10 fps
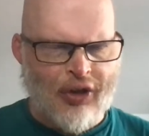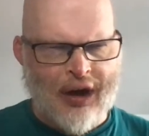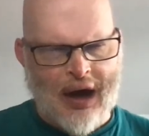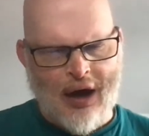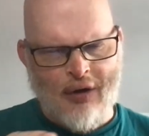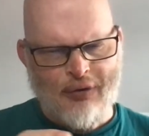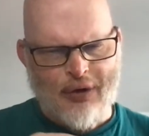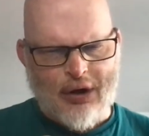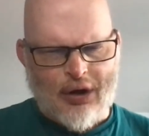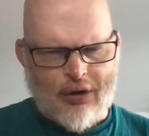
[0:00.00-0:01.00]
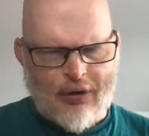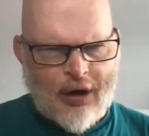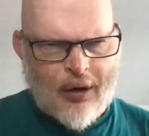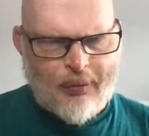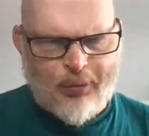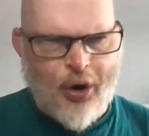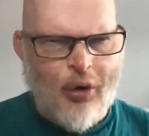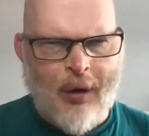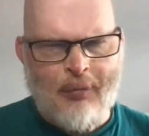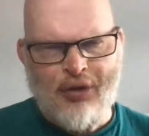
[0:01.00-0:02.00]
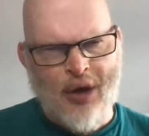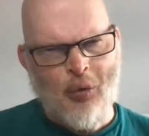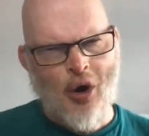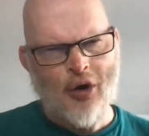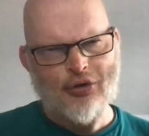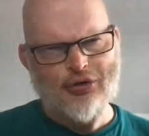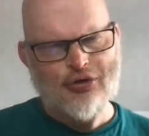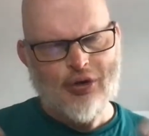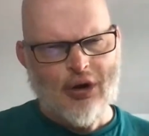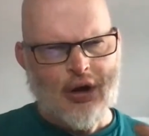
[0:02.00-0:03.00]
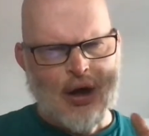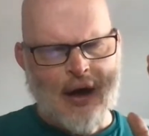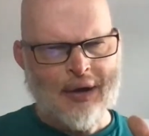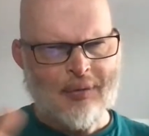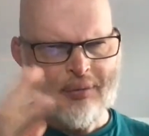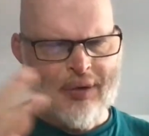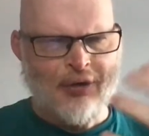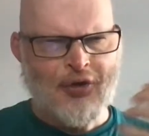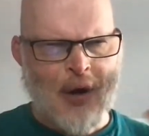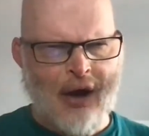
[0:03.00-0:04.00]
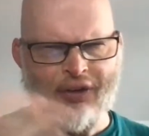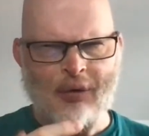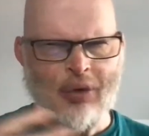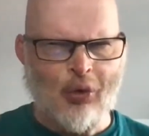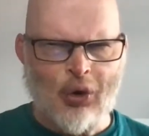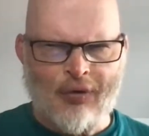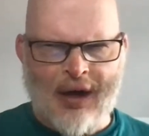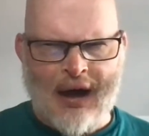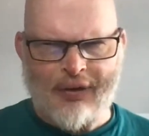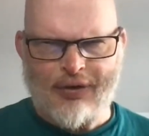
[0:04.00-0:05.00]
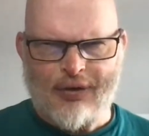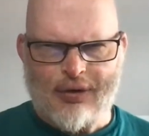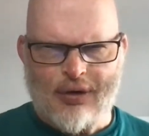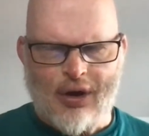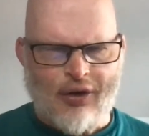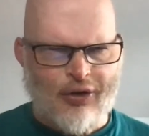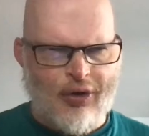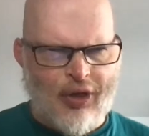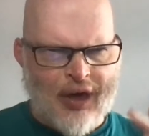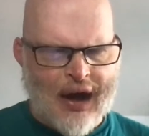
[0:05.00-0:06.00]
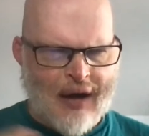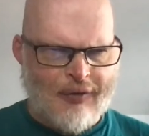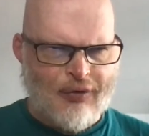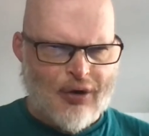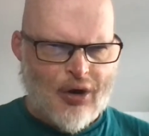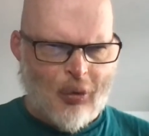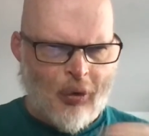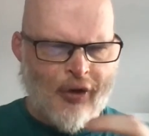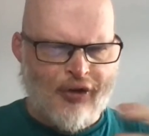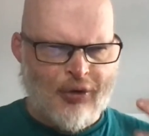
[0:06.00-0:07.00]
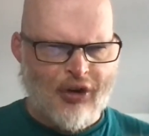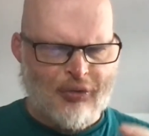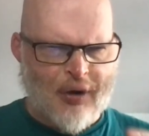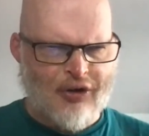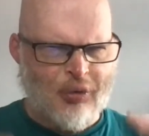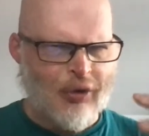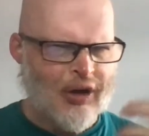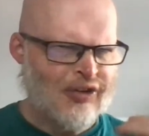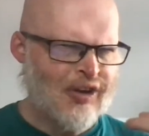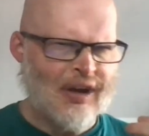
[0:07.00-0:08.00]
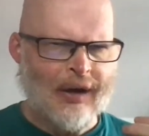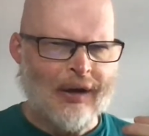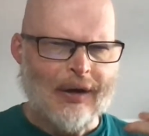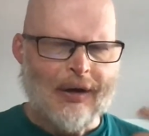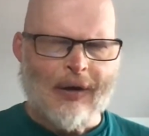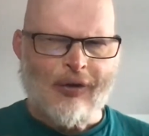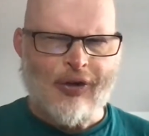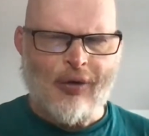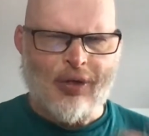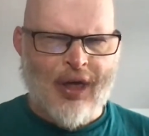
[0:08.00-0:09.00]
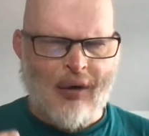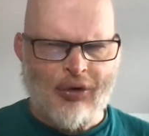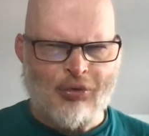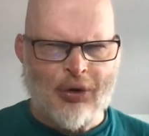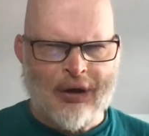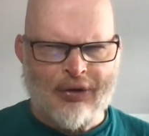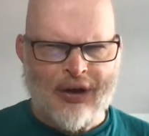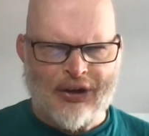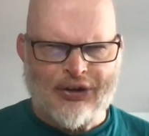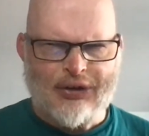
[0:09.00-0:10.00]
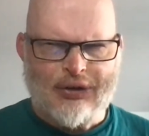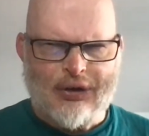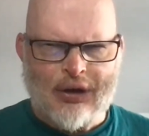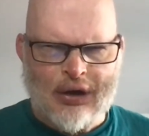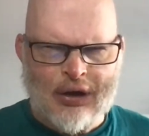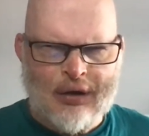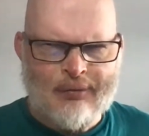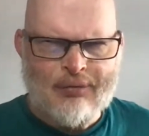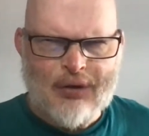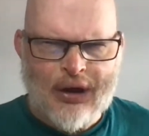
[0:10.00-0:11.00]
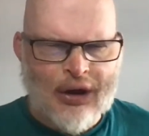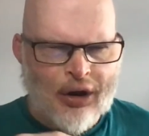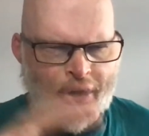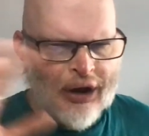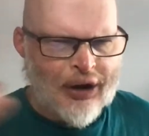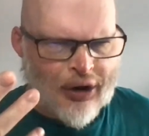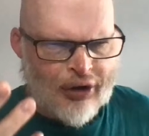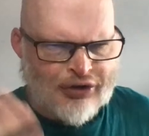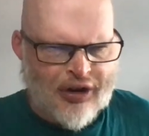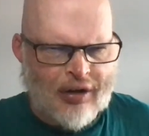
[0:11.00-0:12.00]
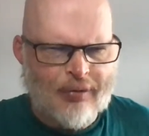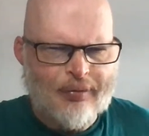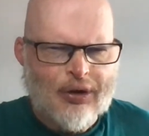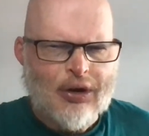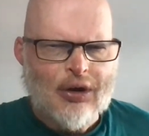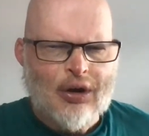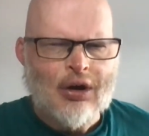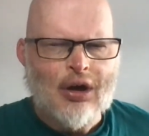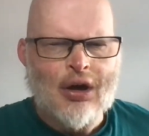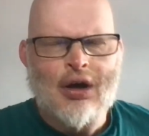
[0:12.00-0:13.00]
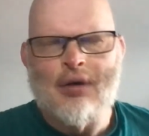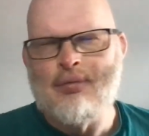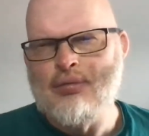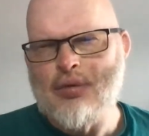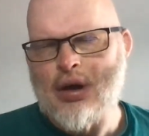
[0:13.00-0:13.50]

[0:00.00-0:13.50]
that they have, programs they watch, and interacting with all of that so that they have words to express what they're seeing. So that was what I did in a nutshell. And